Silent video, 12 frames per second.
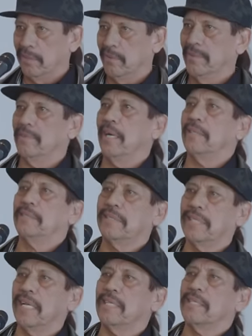We've got
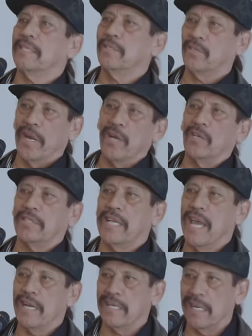6 Trejo's
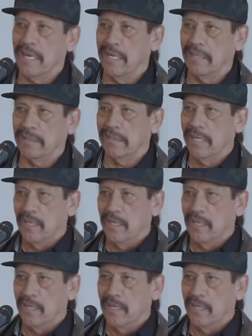Cantina.